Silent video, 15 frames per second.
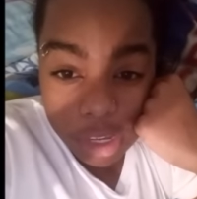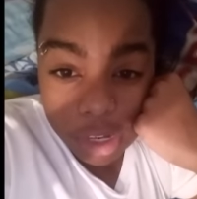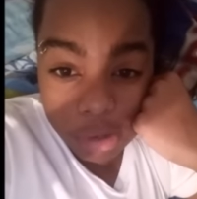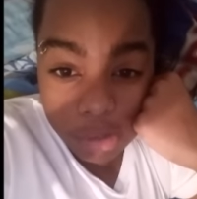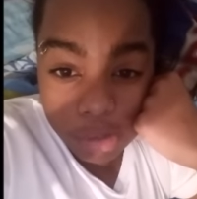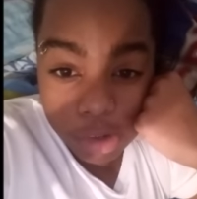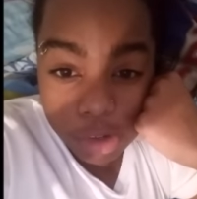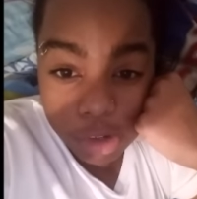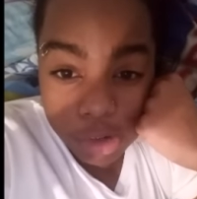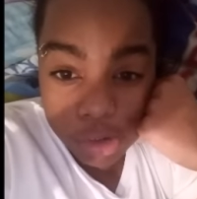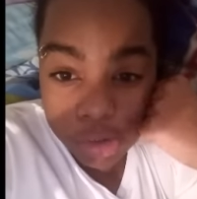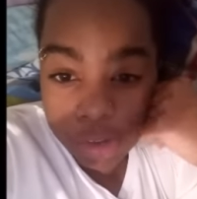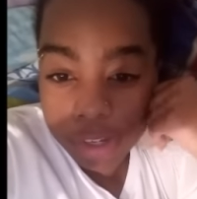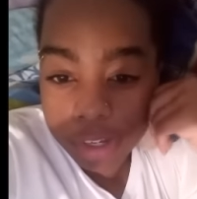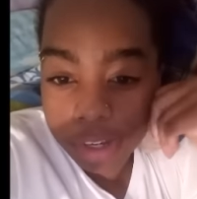Yeah, I'm
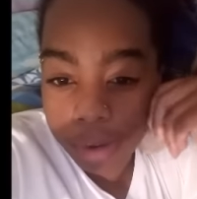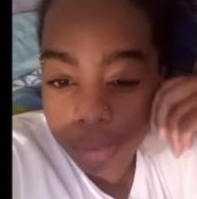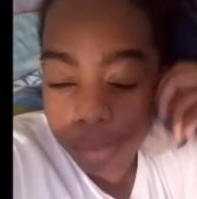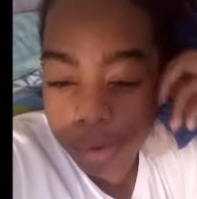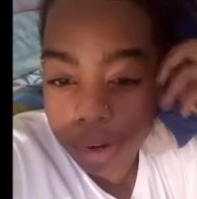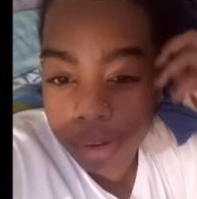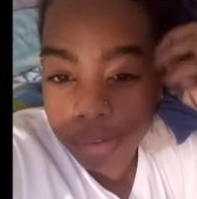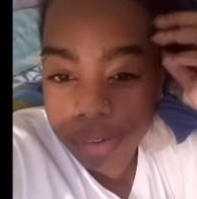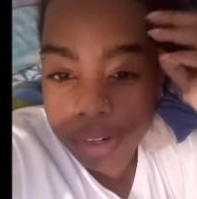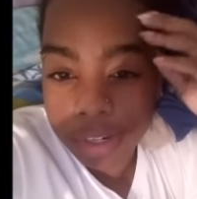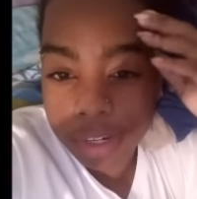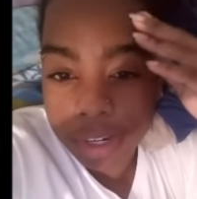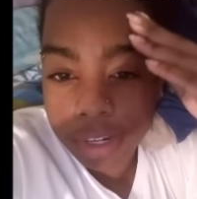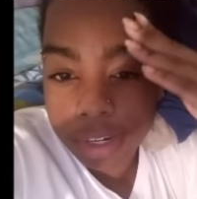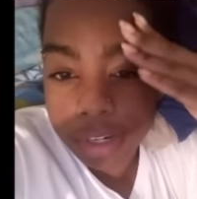juiced. I'm ready
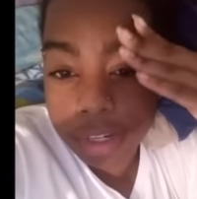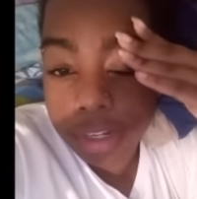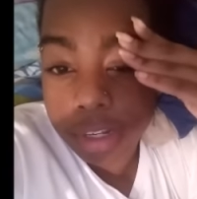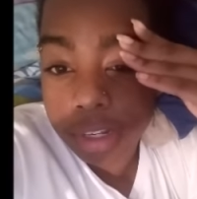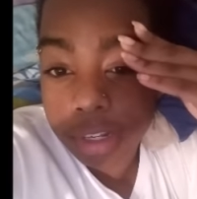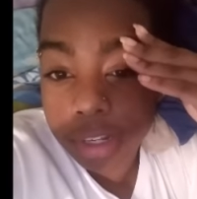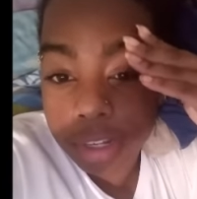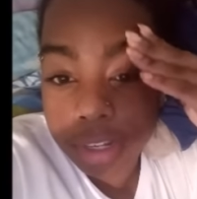for changes.